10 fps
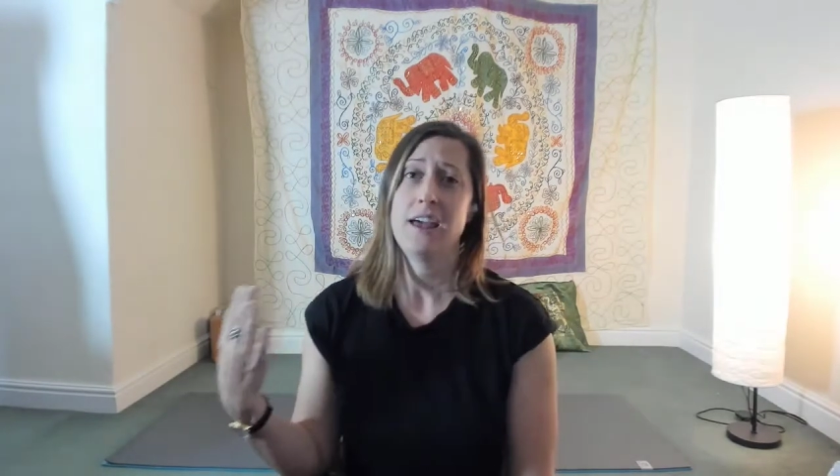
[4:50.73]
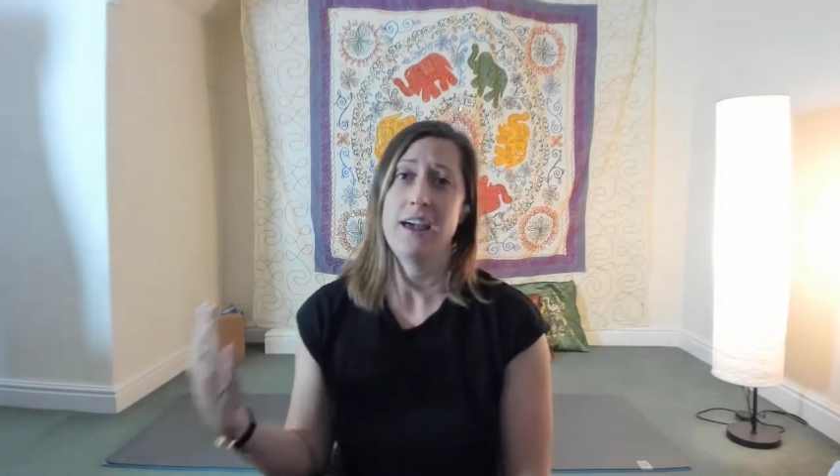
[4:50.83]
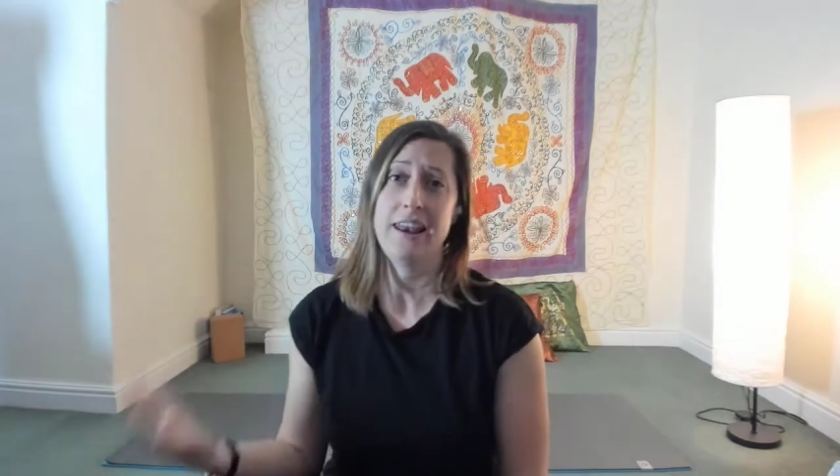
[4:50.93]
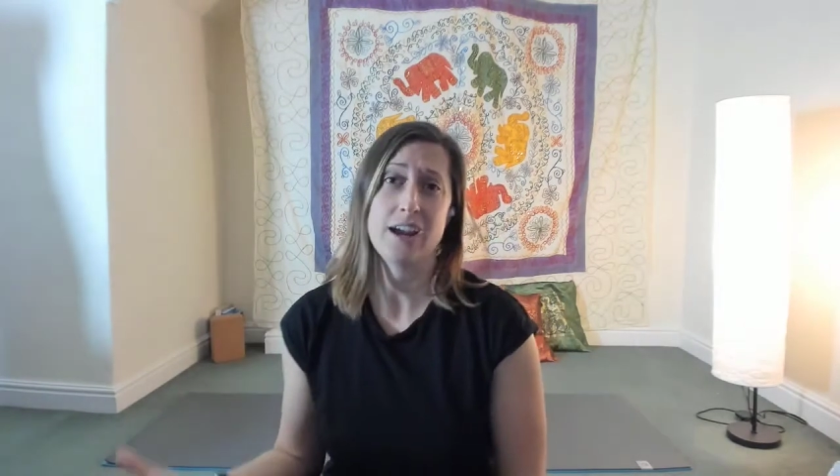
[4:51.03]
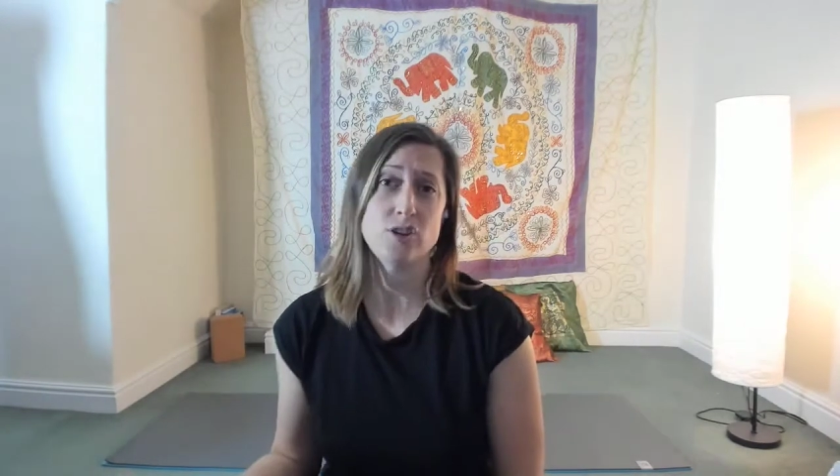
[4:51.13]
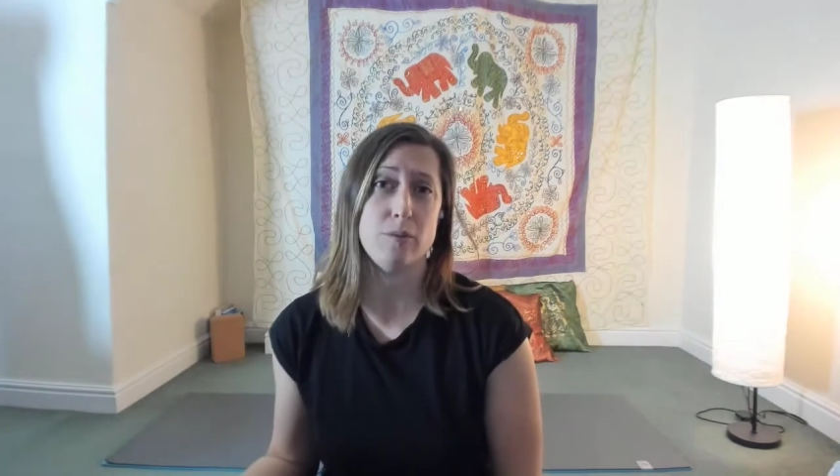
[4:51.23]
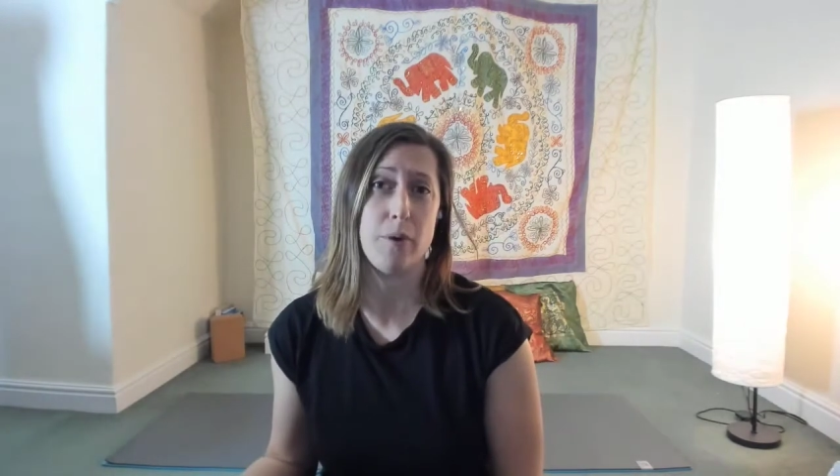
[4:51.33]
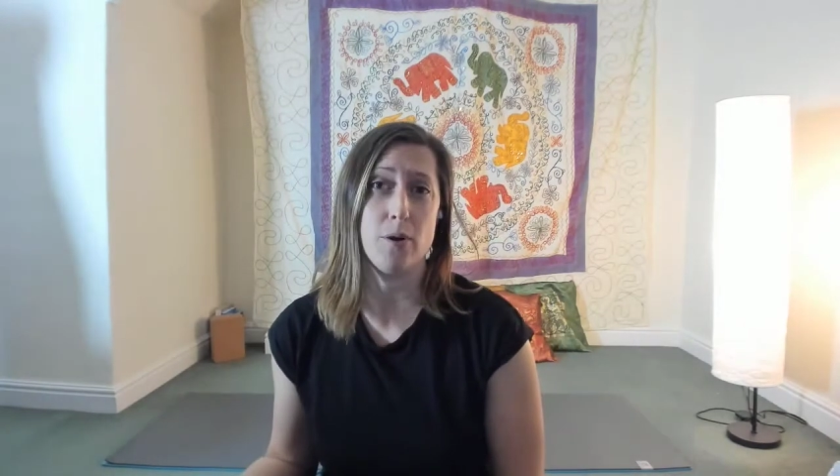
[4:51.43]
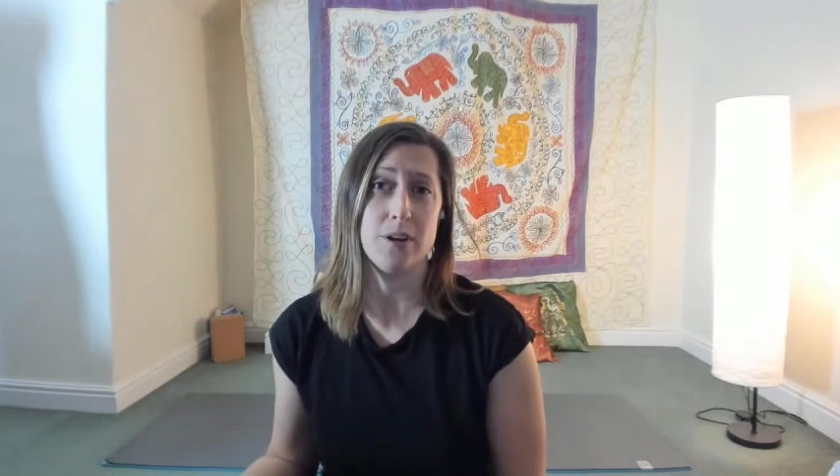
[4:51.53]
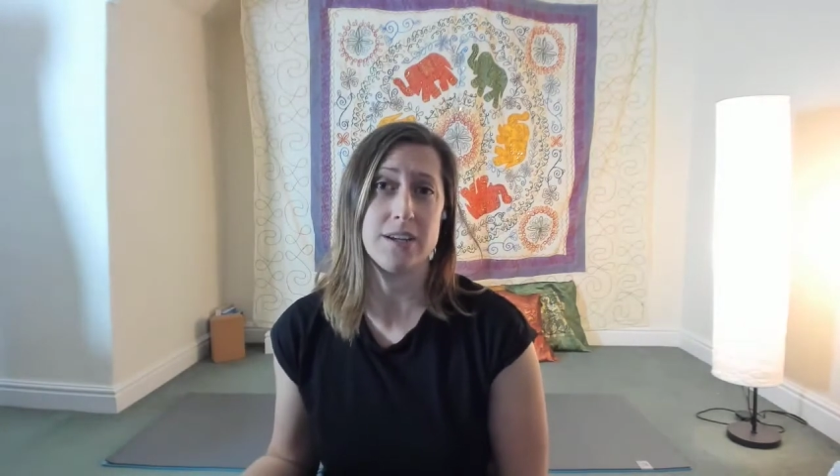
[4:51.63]
an extra
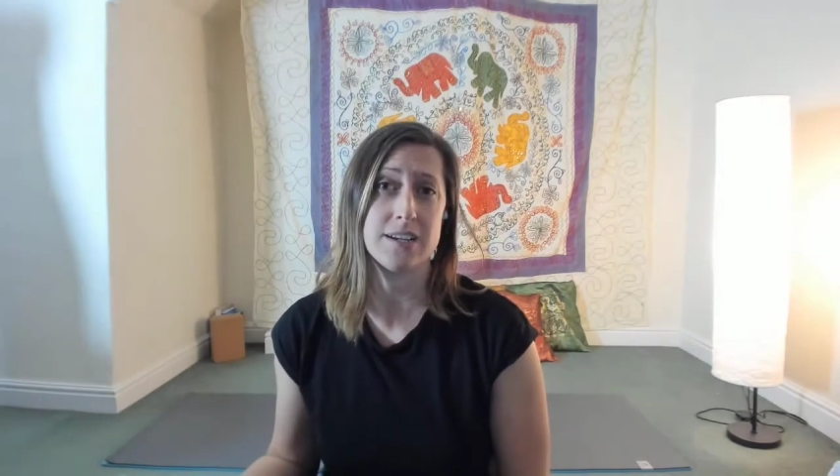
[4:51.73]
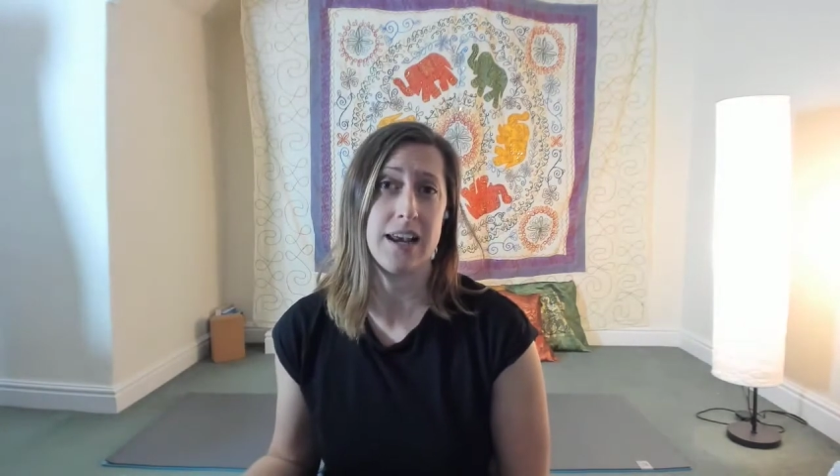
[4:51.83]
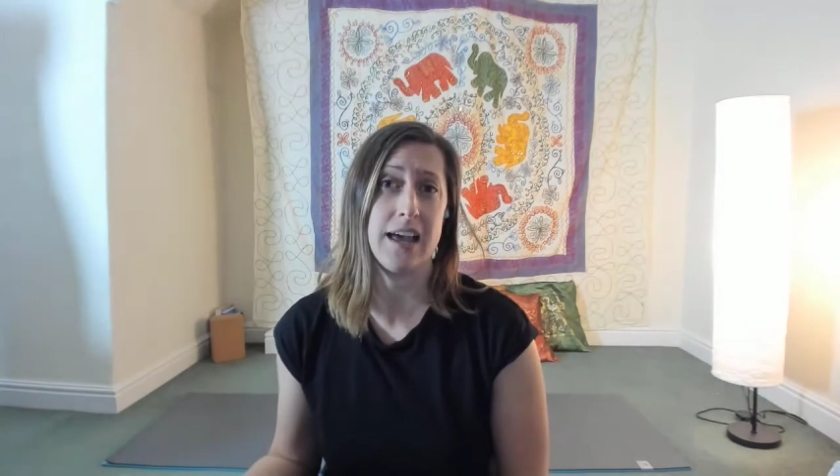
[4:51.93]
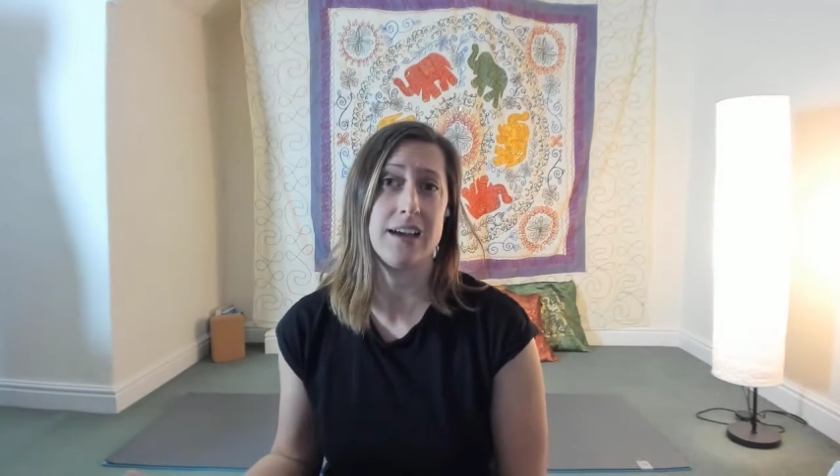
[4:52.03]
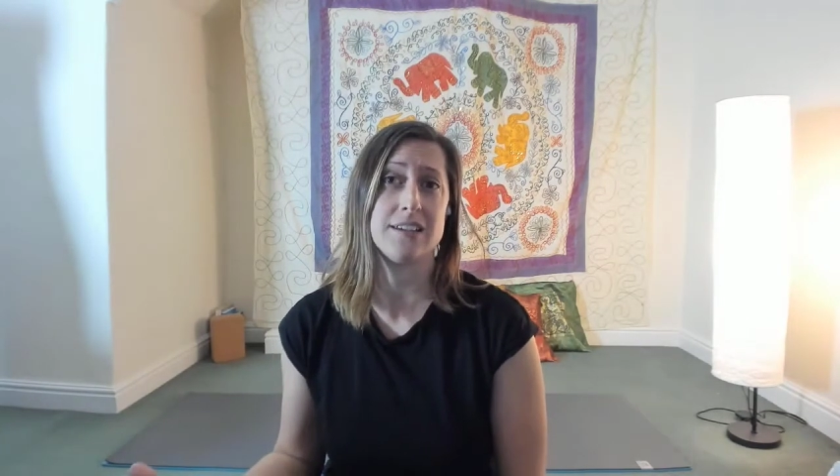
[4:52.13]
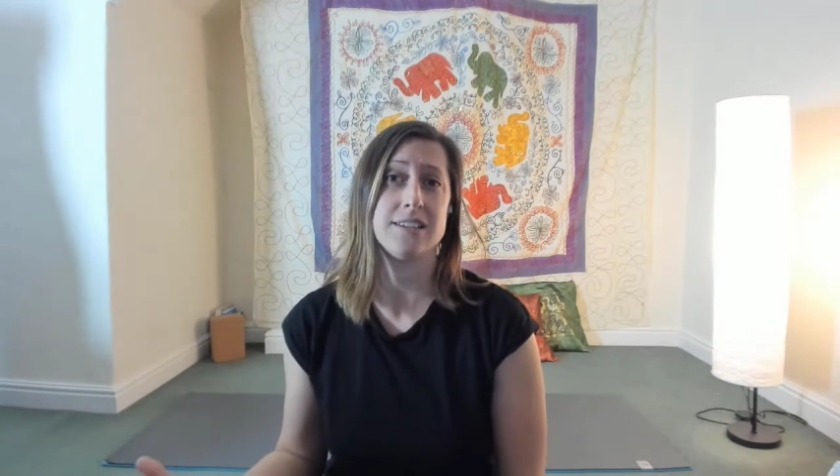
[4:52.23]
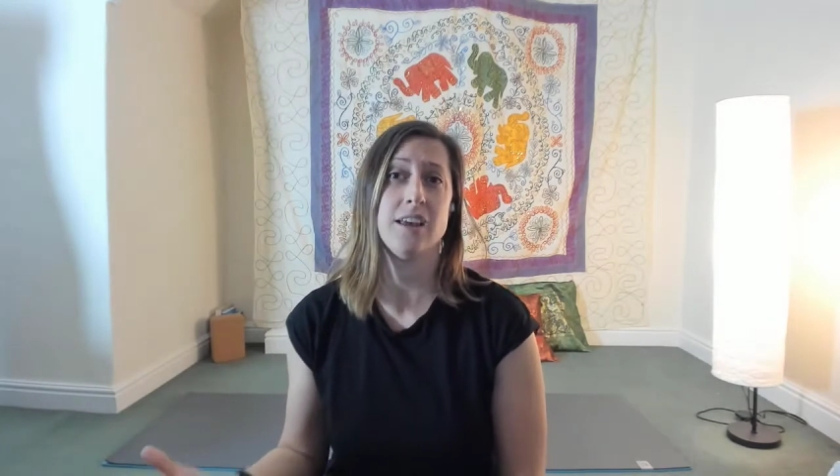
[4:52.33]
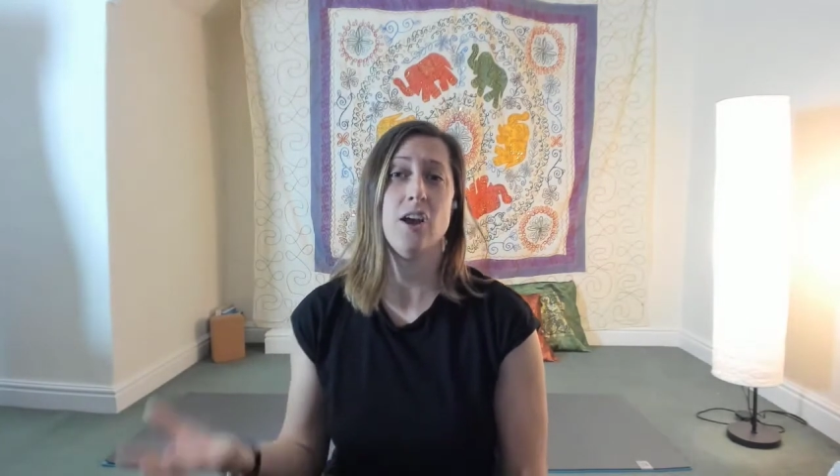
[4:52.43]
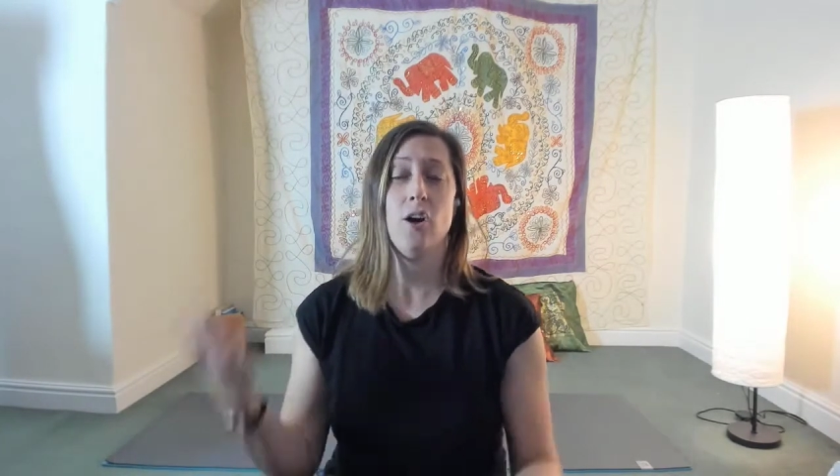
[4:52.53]
bonus class